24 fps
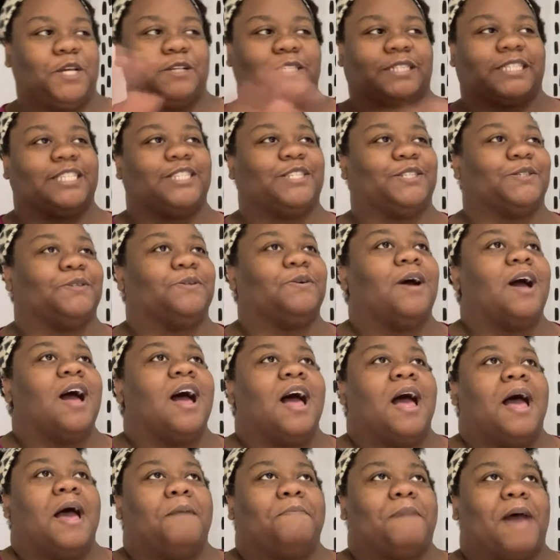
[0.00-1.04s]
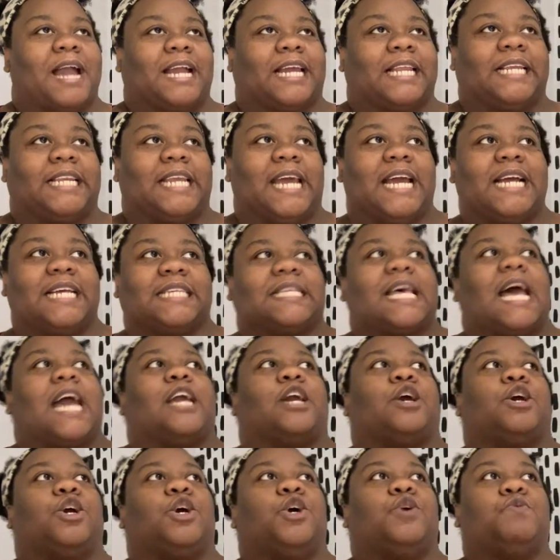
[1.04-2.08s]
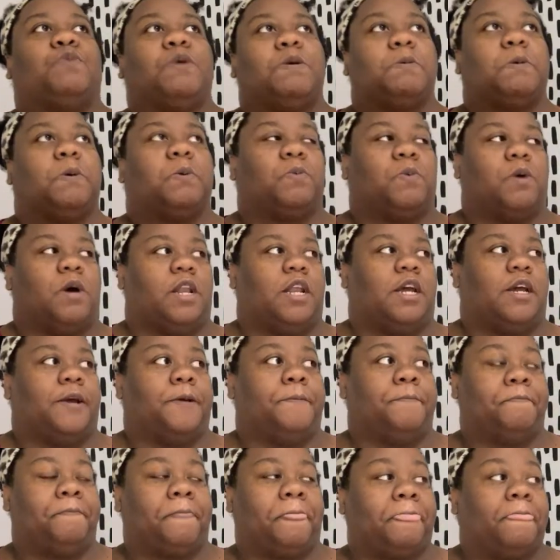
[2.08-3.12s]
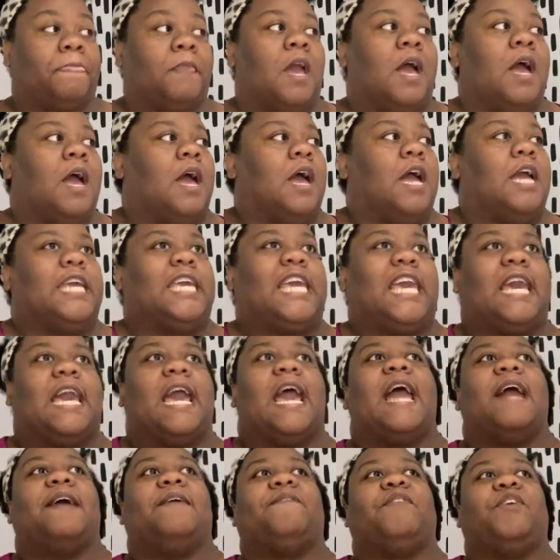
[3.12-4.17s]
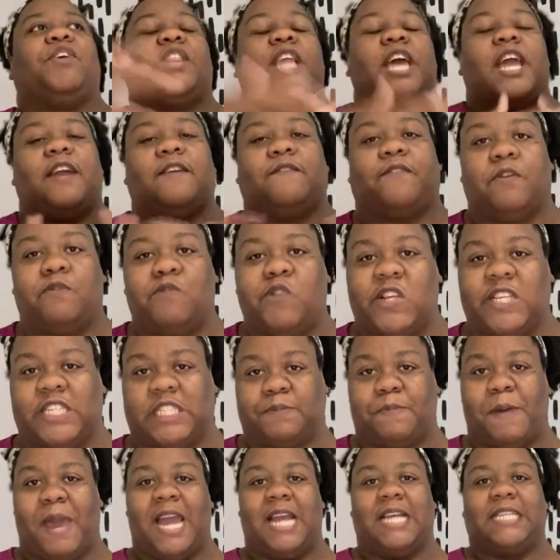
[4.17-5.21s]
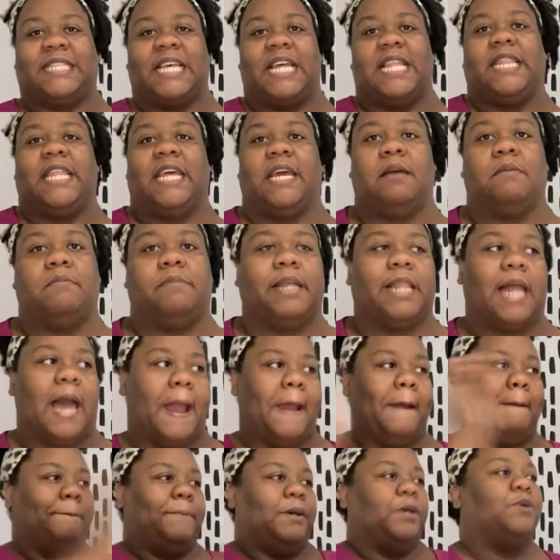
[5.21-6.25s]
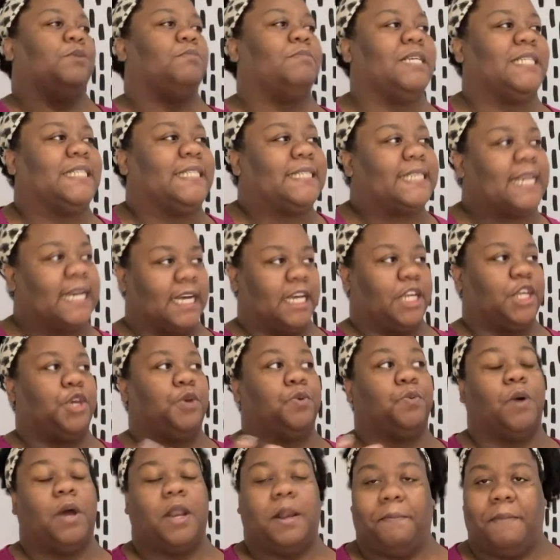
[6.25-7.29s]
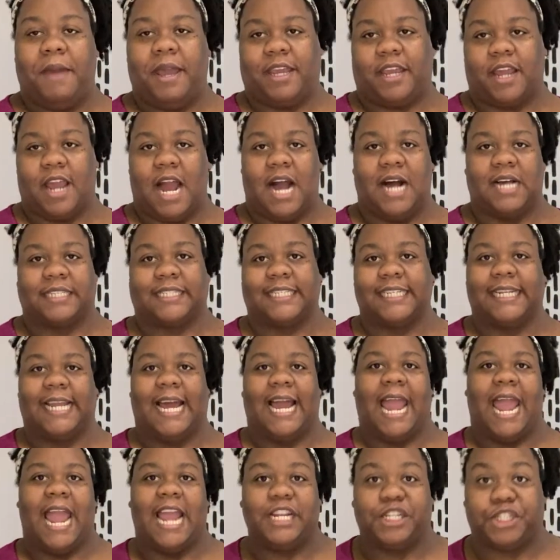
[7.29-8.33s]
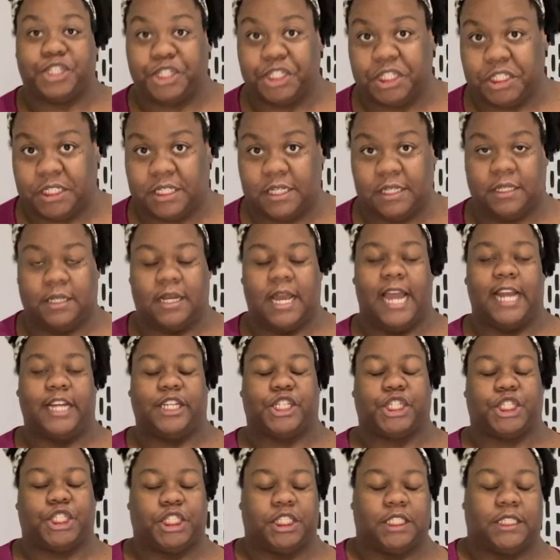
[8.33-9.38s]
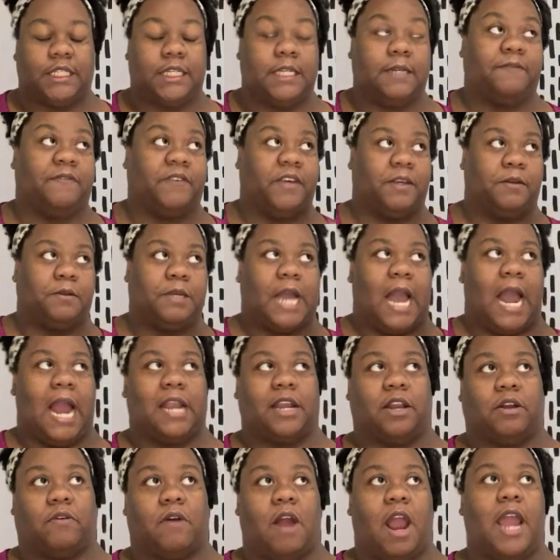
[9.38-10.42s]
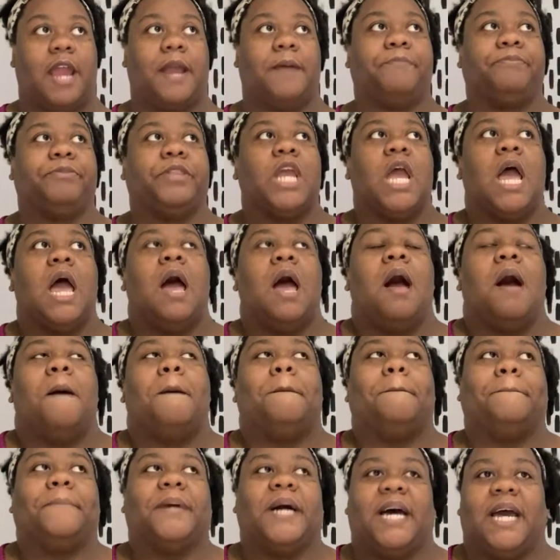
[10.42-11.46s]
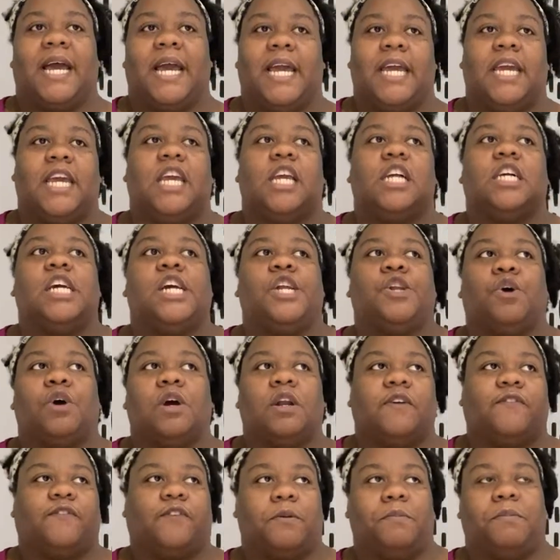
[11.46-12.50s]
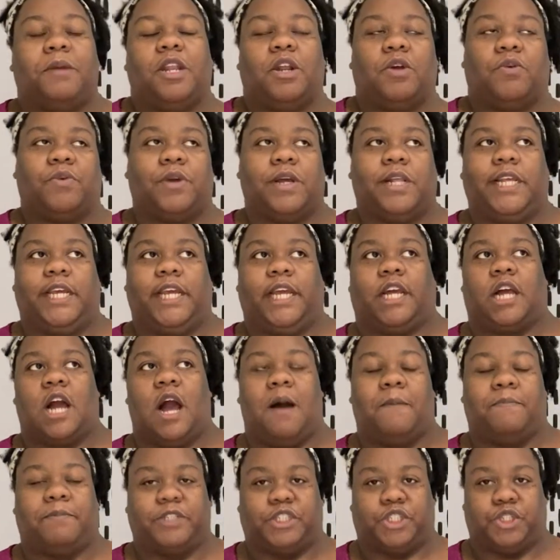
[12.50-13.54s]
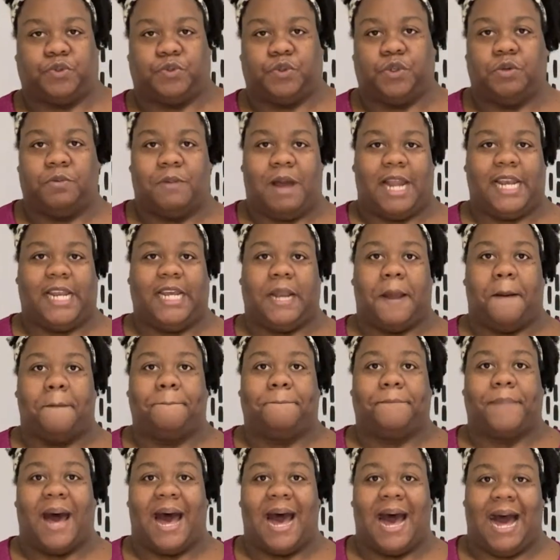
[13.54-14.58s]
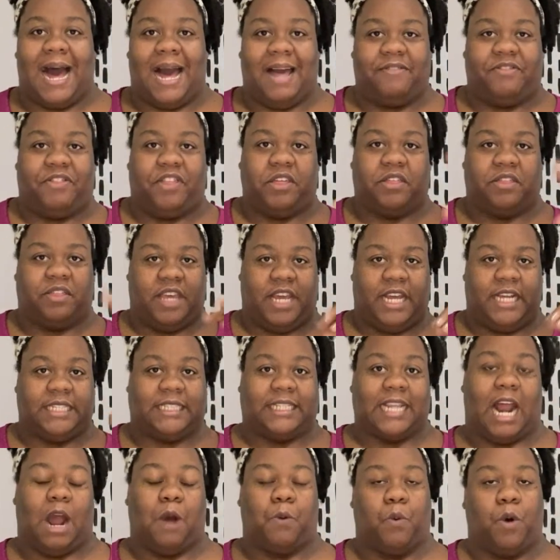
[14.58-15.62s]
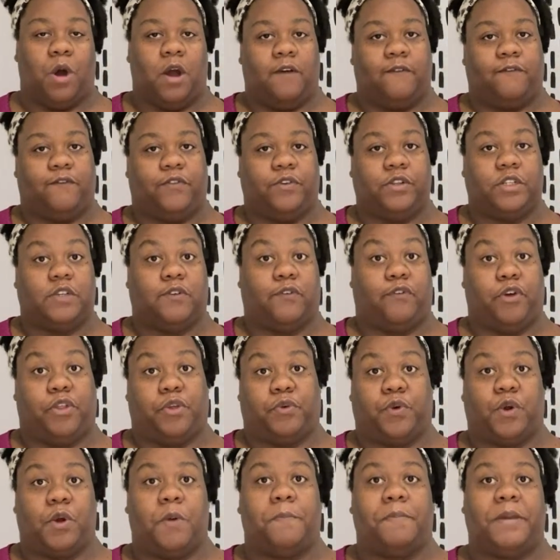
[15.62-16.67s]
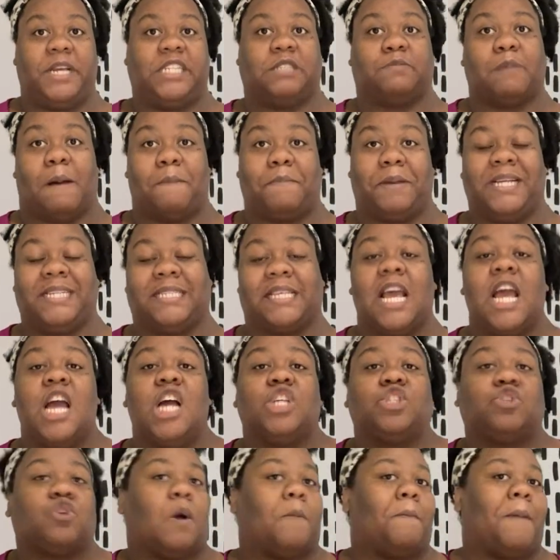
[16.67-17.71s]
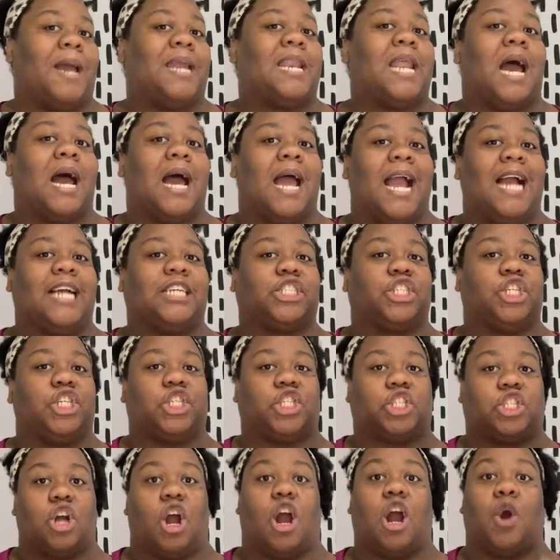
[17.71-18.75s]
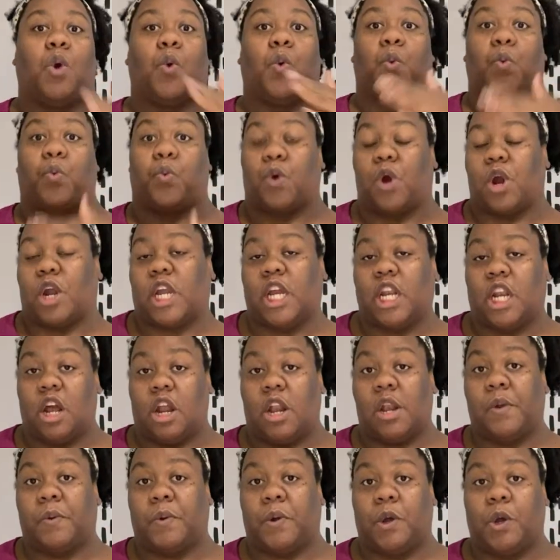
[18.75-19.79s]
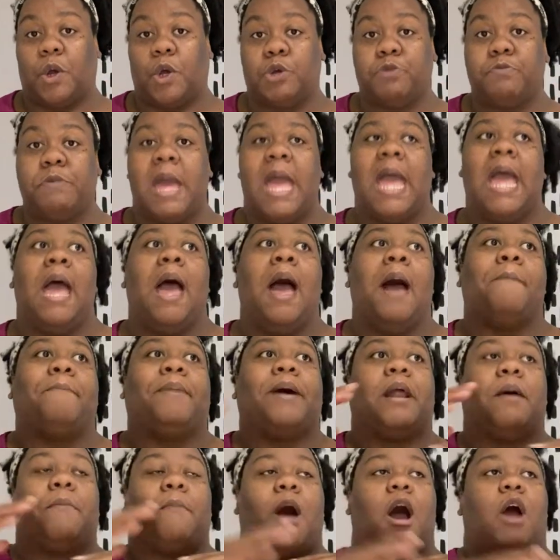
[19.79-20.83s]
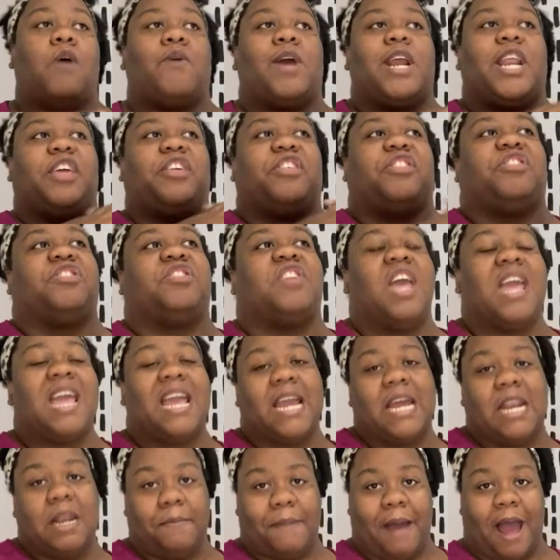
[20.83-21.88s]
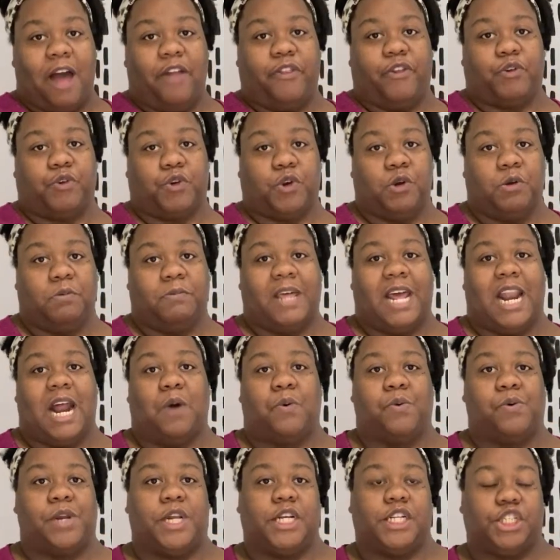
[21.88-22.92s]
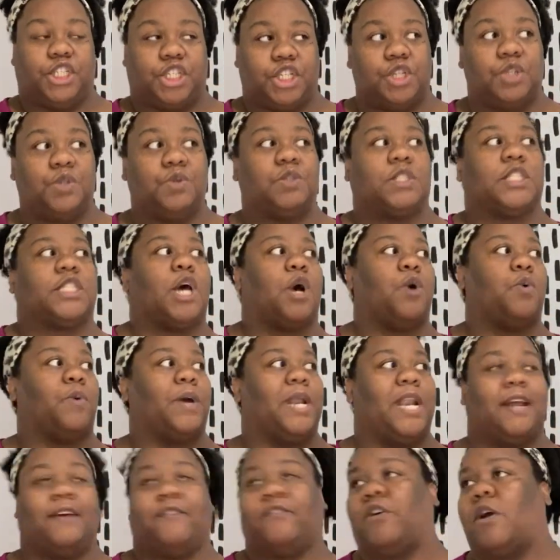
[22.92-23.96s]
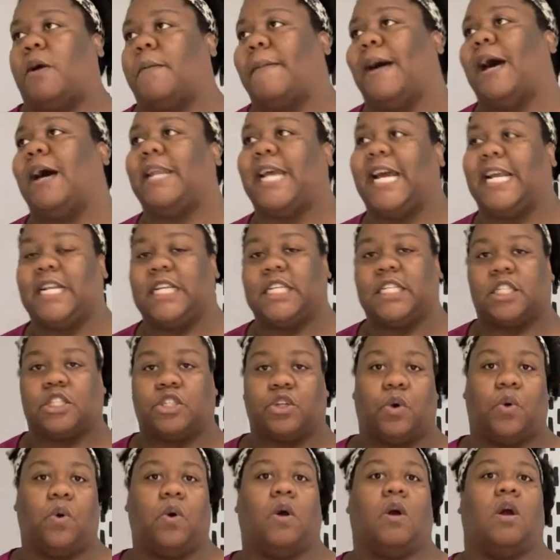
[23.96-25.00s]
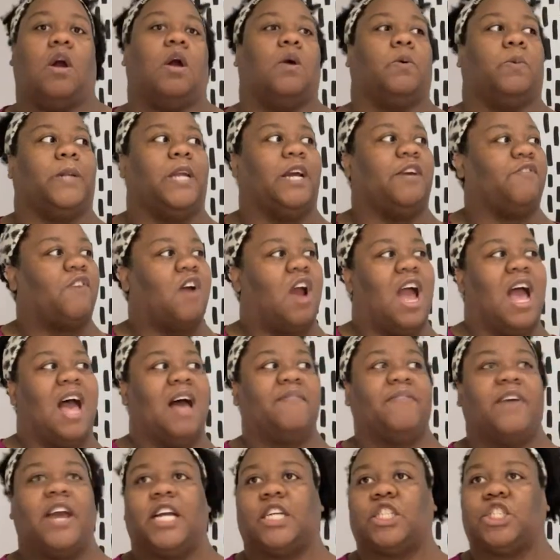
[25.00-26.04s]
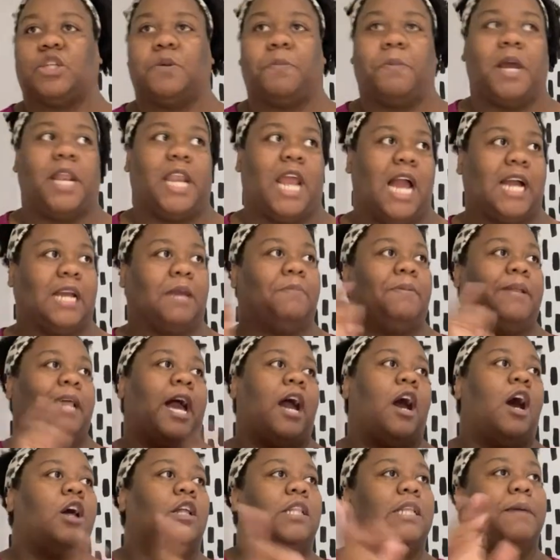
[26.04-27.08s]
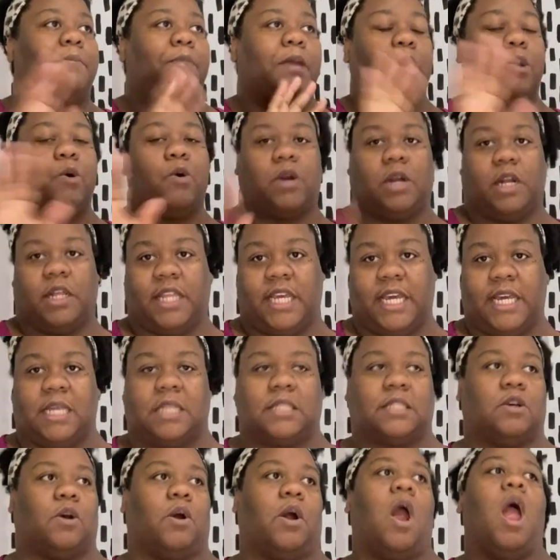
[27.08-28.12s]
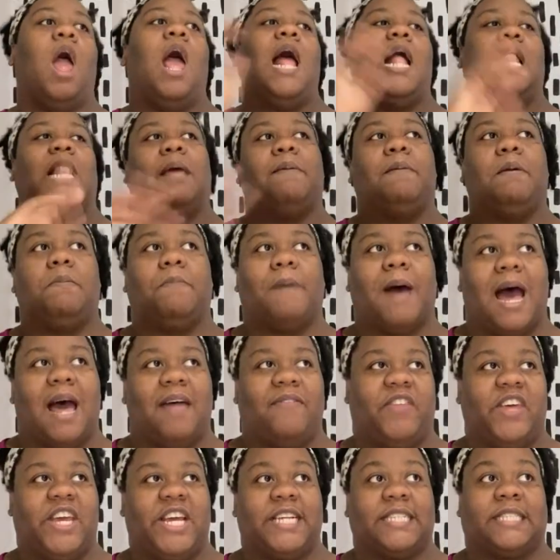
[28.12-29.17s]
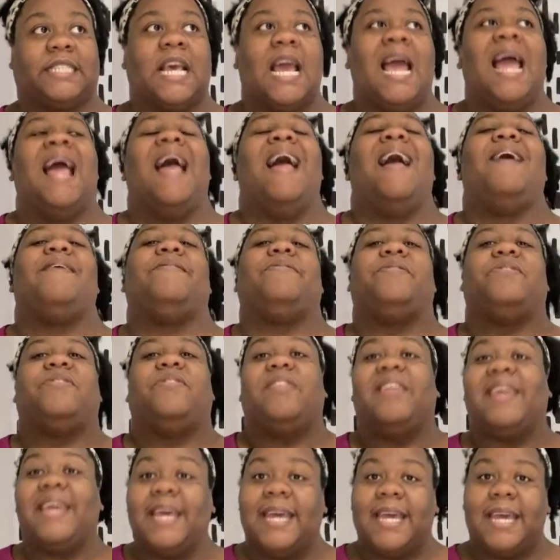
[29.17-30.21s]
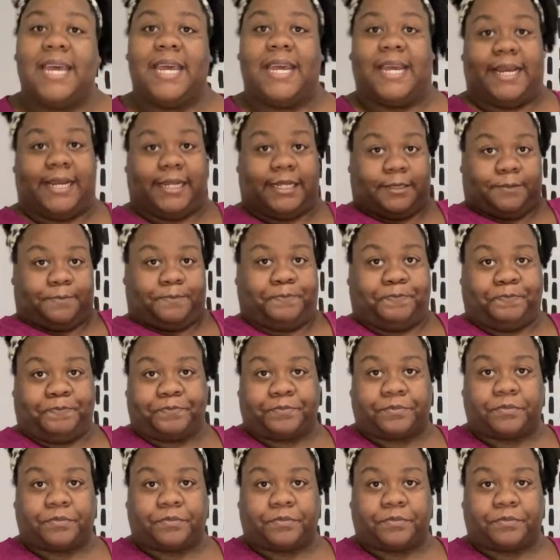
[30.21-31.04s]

used to do back in the day. It's like we would want to get everything from the space and then be like, boom, it's done. You want to make your house look like HGTV kind of, right? But in order for me to really accomplish a room, I need to buy the things that I want for the room piece by piece. So I might not actually start working on the room, but I'm already thinking about the room that I want to do. So whenever I'm out at the store, or whenever I have extra money, I can be like, oh, let me order this, or let me buy this. And then